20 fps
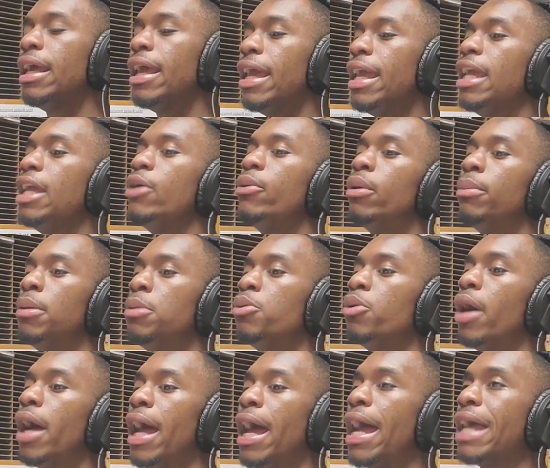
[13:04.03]
hate when
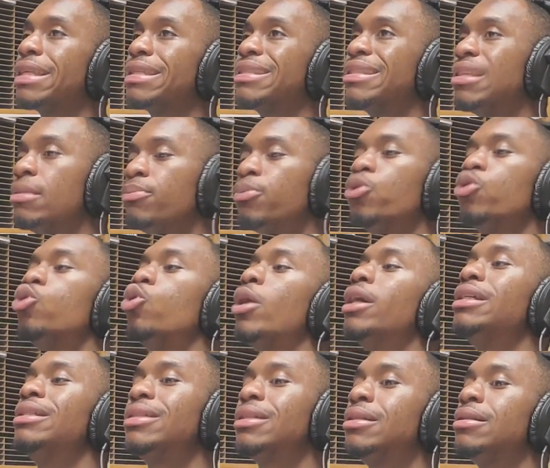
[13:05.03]
people ask simple
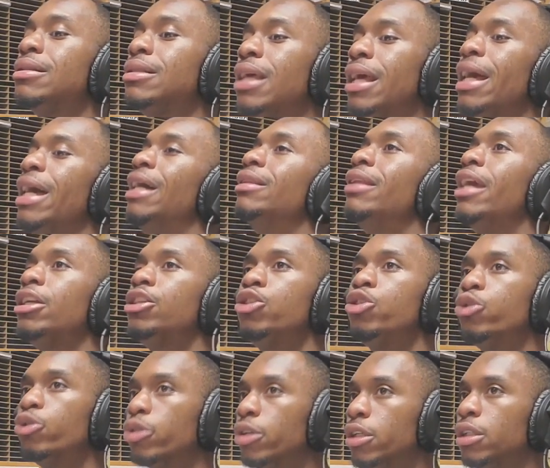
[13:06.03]
questions that
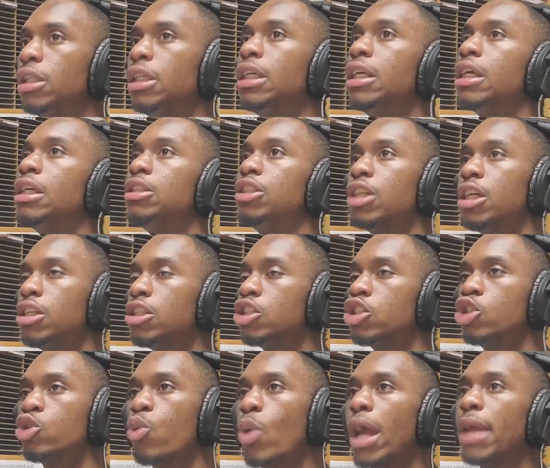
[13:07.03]
you really can
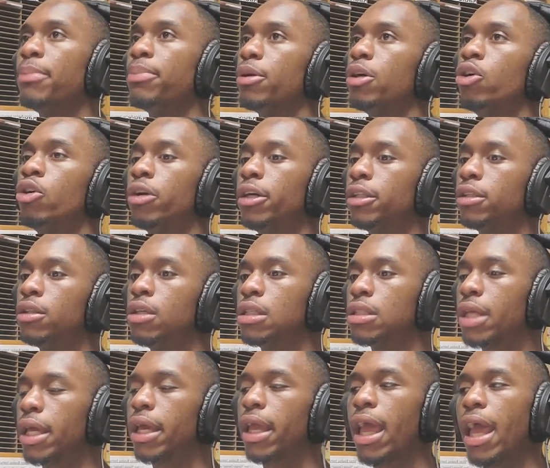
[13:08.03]
just swipe on.
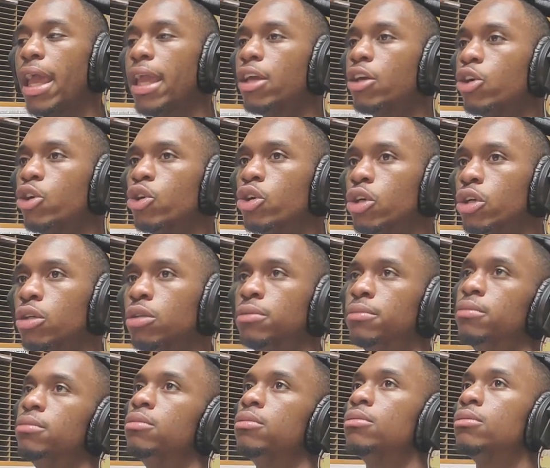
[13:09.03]
It's like, hey Google,
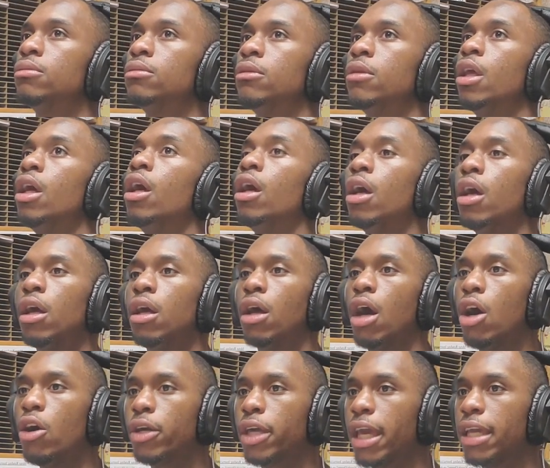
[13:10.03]

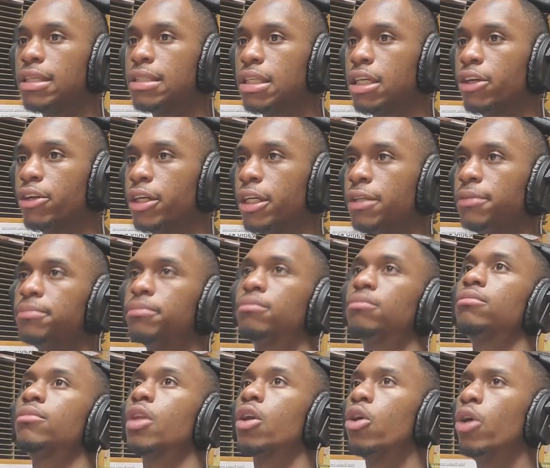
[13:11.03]
okay Siri,
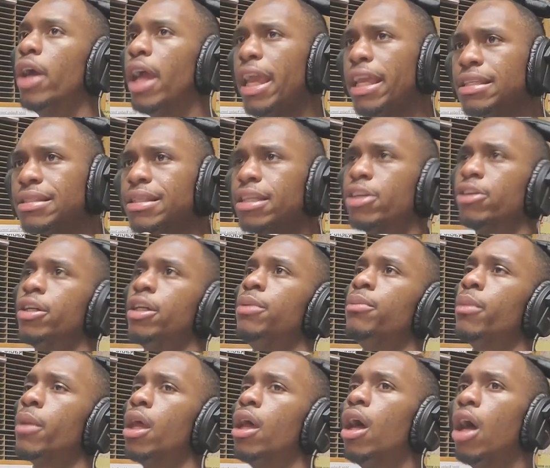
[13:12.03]
or hey
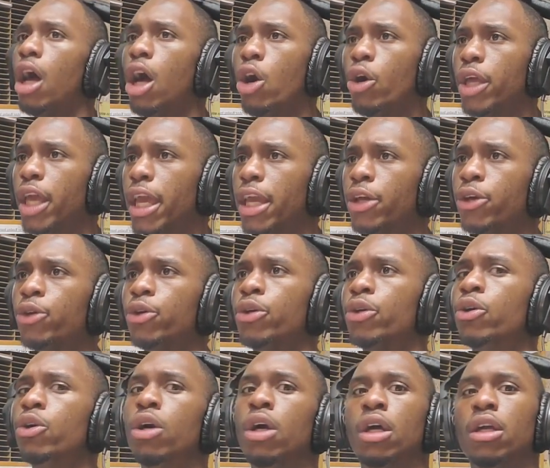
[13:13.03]
Siri, okay,
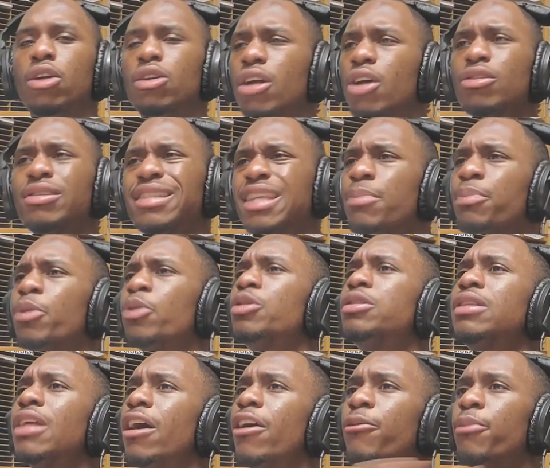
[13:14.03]
Google. You know, simple
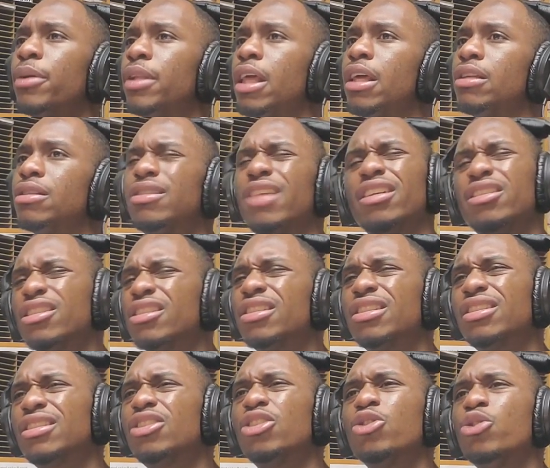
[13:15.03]
stuff, but they, they're
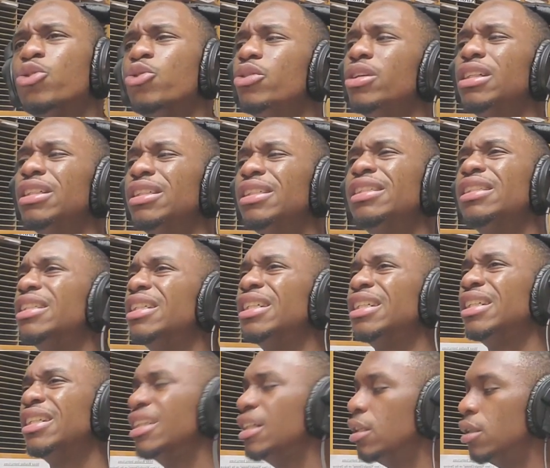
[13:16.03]
just too,
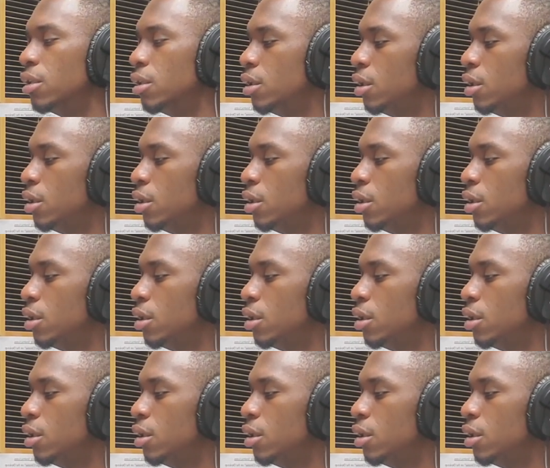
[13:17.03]
uh.